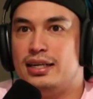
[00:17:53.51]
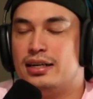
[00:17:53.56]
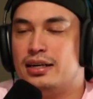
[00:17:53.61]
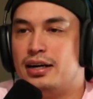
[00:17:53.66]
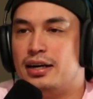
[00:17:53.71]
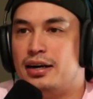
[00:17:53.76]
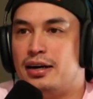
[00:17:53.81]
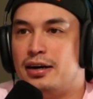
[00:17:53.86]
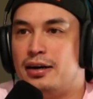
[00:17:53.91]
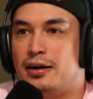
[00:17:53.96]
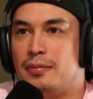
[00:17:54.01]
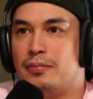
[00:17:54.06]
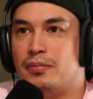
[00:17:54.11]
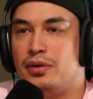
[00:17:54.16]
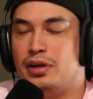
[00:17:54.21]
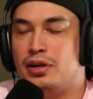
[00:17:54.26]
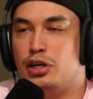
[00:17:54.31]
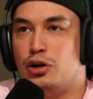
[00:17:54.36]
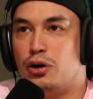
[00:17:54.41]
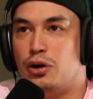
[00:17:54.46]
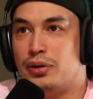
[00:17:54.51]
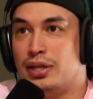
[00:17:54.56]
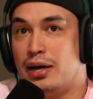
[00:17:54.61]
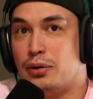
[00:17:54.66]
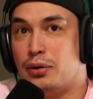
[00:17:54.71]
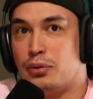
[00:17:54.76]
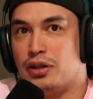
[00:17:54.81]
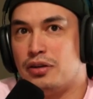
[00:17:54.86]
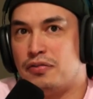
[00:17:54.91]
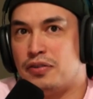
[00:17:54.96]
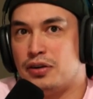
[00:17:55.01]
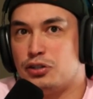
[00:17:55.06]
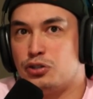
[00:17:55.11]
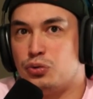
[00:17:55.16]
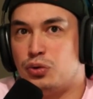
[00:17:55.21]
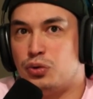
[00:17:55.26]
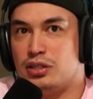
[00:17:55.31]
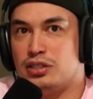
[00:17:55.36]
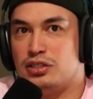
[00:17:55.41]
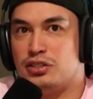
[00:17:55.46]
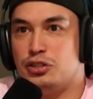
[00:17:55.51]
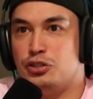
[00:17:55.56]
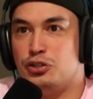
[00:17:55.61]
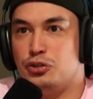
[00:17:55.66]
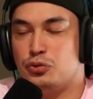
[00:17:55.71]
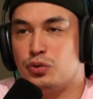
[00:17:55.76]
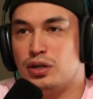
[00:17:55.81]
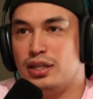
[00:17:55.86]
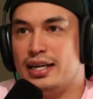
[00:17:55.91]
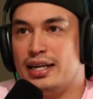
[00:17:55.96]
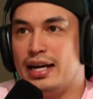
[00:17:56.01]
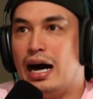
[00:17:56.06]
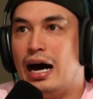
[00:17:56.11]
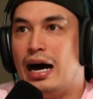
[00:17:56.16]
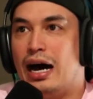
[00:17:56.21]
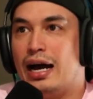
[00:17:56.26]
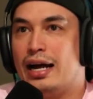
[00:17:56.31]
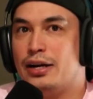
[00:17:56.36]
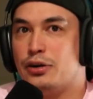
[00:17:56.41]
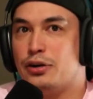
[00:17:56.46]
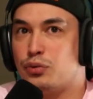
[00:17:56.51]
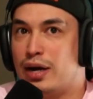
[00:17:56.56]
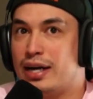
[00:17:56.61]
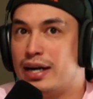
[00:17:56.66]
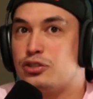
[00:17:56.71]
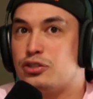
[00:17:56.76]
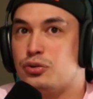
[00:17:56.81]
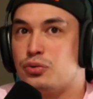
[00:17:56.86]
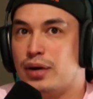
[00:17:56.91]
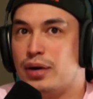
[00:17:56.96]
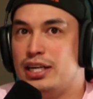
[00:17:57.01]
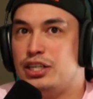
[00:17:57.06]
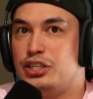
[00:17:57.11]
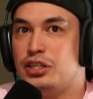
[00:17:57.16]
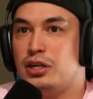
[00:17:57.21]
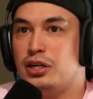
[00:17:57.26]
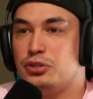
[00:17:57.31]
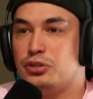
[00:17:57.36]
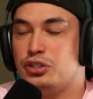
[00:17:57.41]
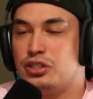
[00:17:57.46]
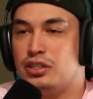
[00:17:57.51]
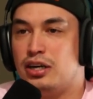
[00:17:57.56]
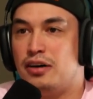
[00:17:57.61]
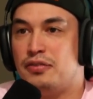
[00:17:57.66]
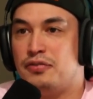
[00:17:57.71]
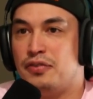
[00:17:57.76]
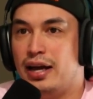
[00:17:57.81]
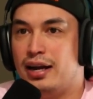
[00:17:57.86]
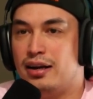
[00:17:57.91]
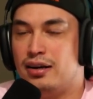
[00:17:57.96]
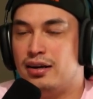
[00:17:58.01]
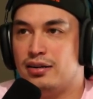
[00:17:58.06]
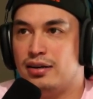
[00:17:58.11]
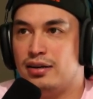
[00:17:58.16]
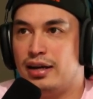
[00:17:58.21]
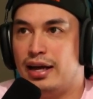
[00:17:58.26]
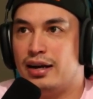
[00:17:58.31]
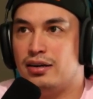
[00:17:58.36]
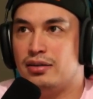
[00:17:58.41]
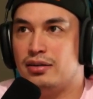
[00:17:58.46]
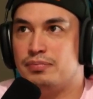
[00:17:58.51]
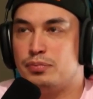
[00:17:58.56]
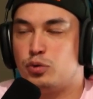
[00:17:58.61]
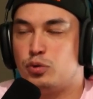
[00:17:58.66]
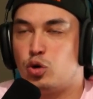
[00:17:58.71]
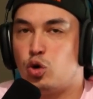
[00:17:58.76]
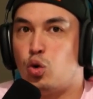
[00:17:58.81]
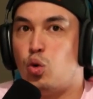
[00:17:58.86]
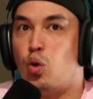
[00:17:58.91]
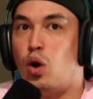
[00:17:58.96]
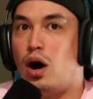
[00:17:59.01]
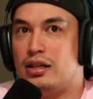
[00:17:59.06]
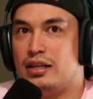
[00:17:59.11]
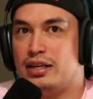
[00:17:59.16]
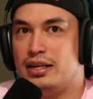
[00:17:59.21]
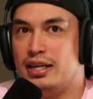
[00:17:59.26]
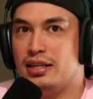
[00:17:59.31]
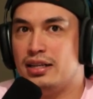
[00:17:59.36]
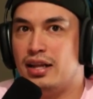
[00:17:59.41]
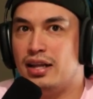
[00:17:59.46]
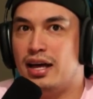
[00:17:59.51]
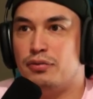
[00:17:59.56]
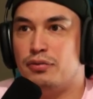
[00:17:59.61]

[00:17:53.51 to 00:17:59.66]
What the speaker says: And they were the first ones to do really high erector ratio stuff at a quality level,